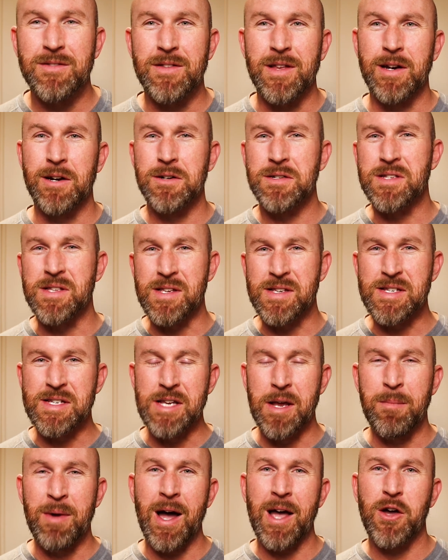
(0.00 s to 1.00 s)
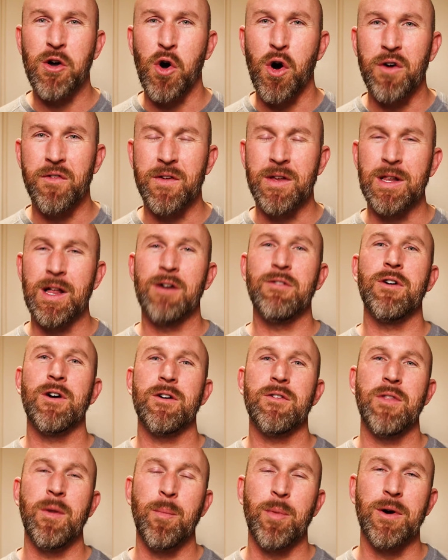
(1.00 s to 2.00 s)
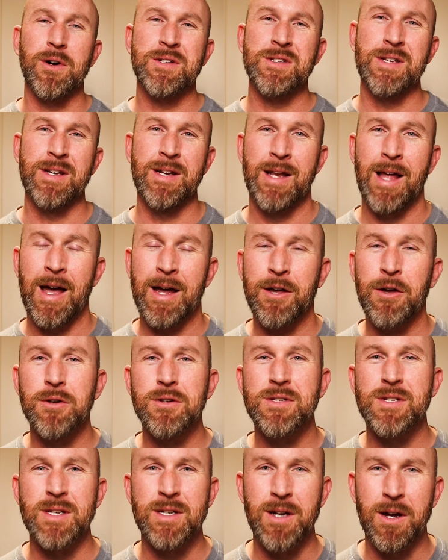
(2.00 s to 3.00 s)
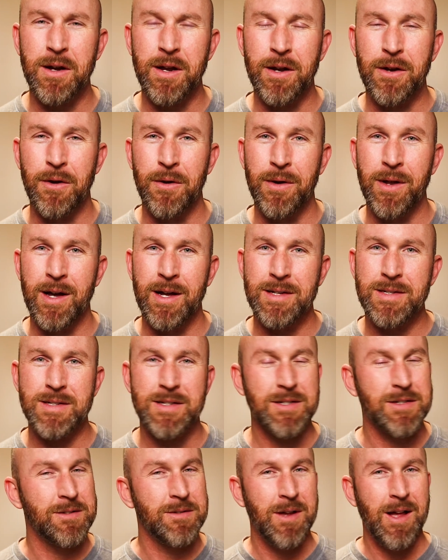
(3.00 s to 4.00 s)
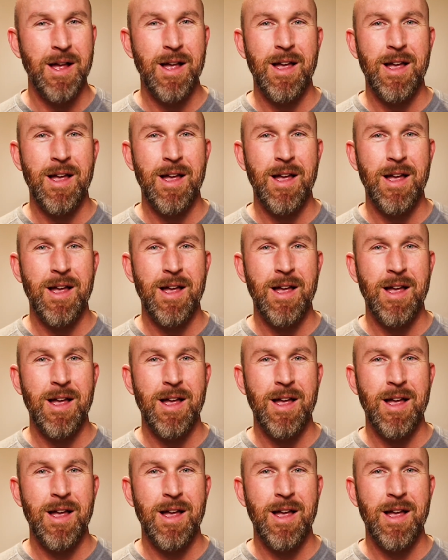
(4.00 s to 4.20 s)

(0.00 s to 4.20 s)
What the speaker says: Then there's the semi-coffee lover, the person that goes to Dunkin' Donuts